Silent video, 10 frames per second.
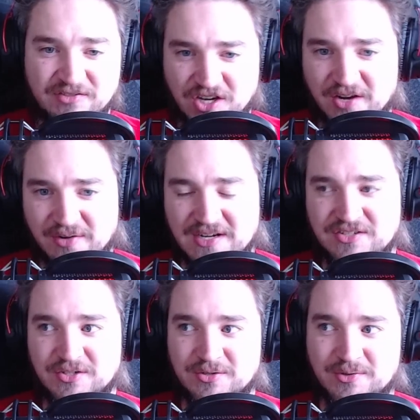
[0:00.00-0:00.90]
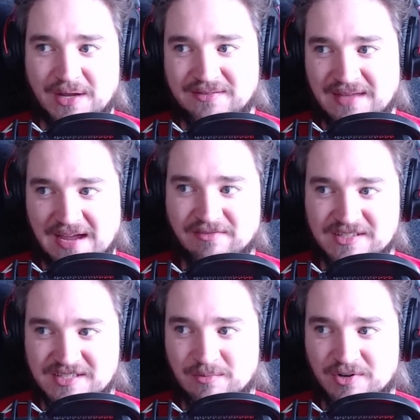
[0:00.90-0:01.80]
have John Rain too, who I have
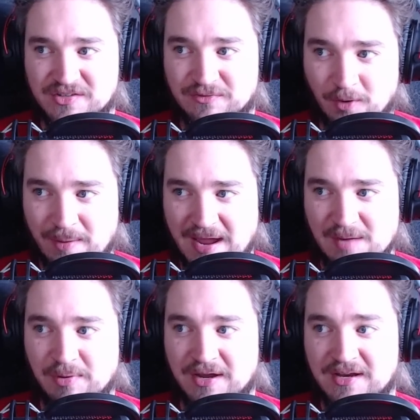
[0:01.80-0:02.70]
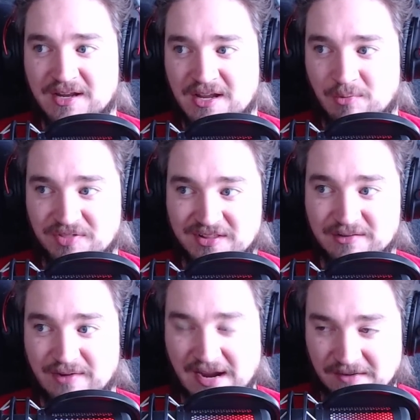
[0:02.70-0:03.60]
listed more as a fullback, but with
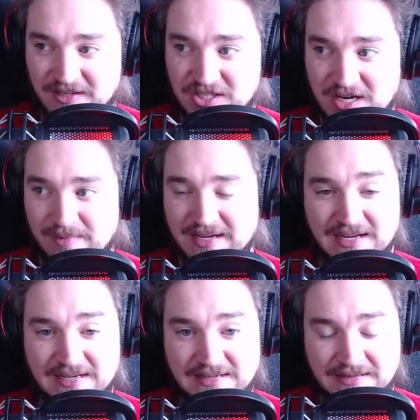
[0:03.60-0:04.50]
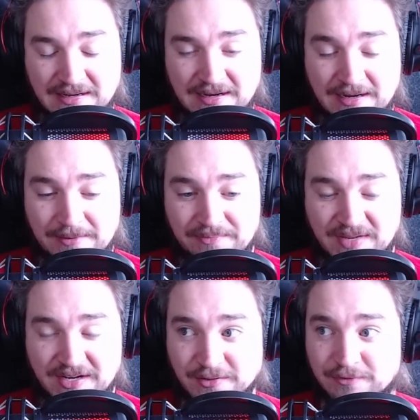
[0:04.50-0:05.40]
Clint Rakovich coming in,
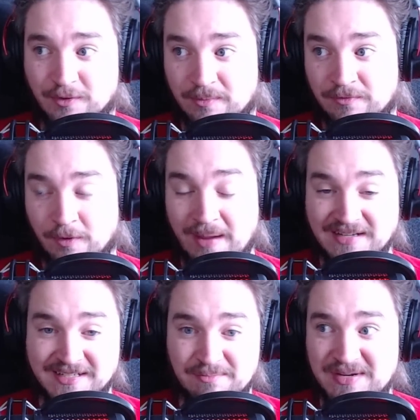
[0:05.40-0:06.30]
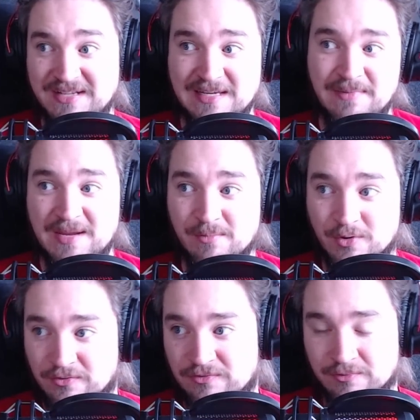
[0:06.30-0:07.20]
another fullback to compete, they may
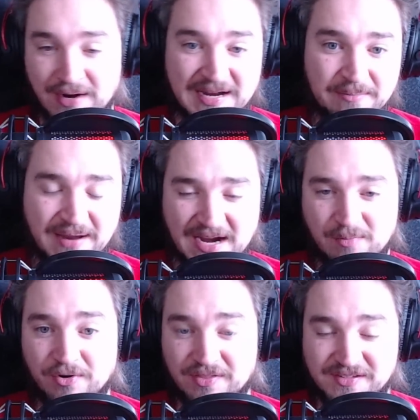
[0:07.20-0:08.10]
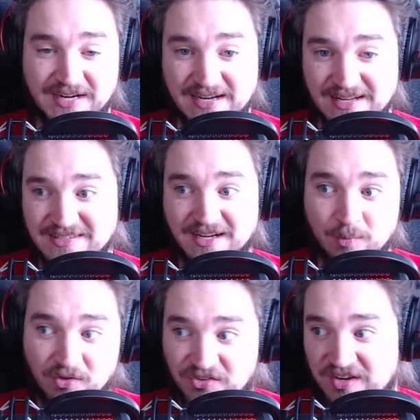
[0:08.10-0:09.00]
move Rain back more to the tight end
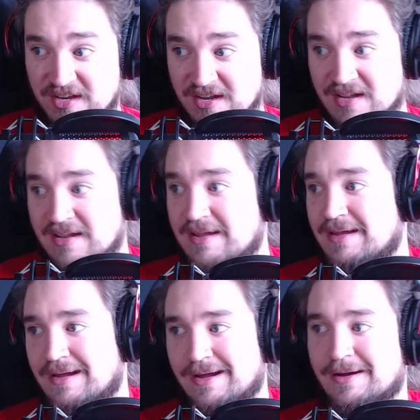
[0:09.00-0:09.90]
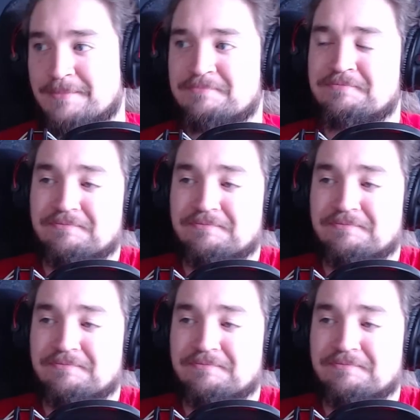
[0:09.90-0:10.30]
side. We'll see. But